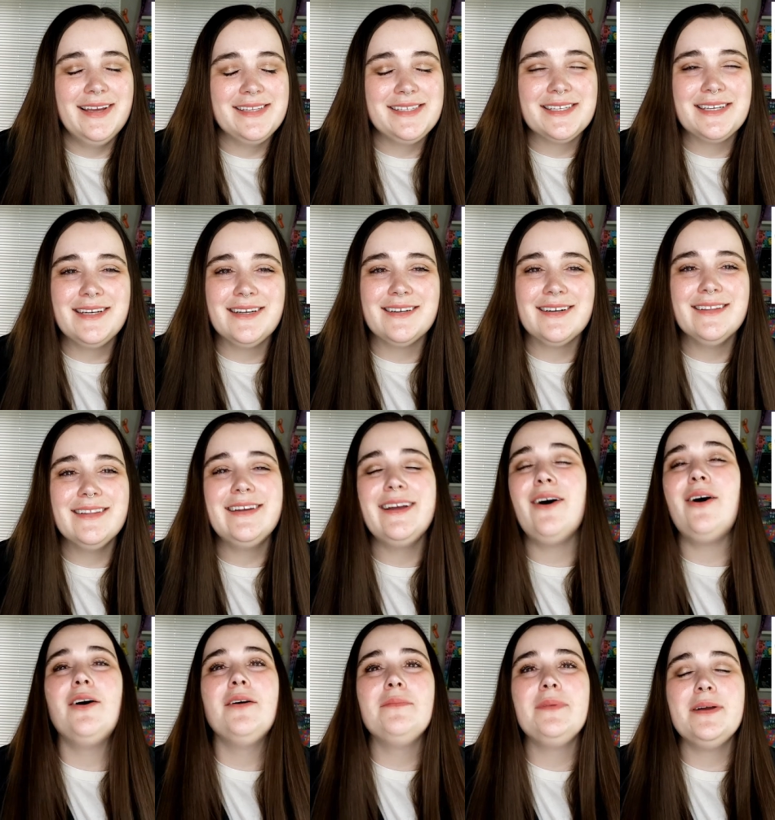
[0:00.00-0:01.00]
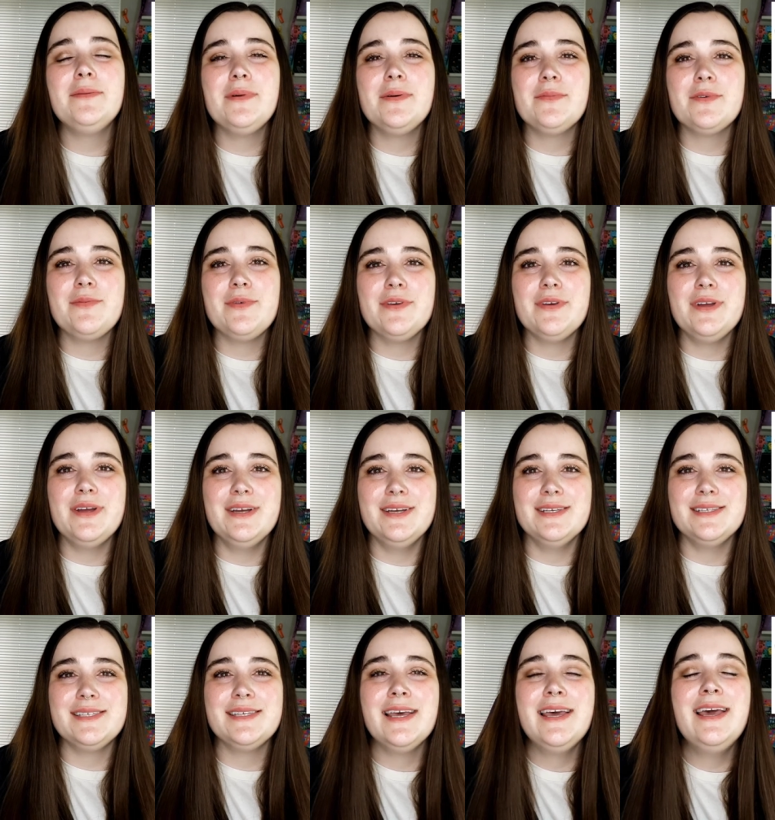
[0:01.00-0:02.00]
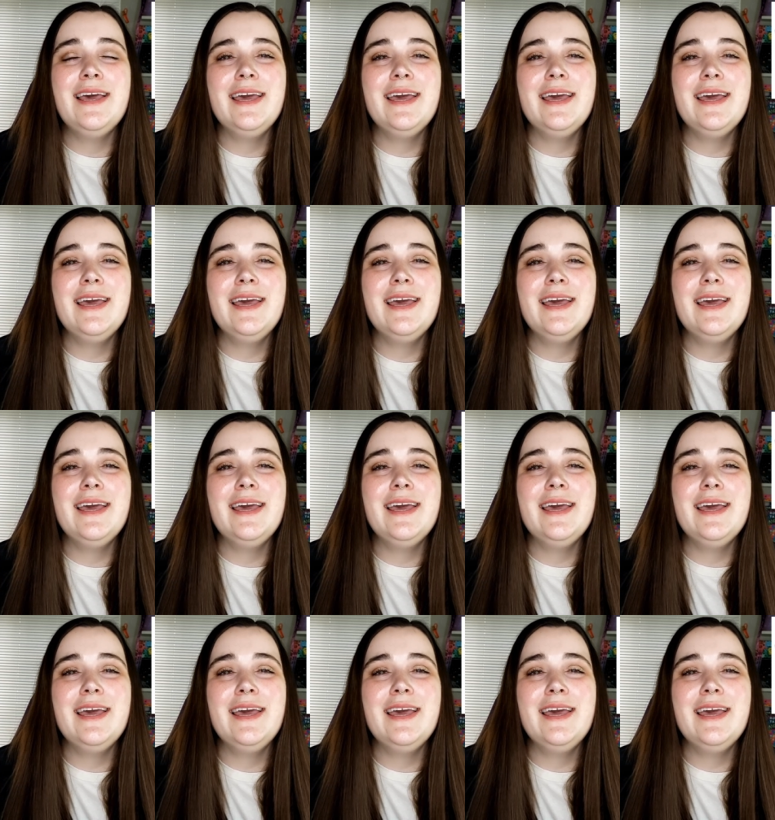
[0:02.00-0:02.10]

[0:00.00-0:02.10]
it's currently all my memorabilia is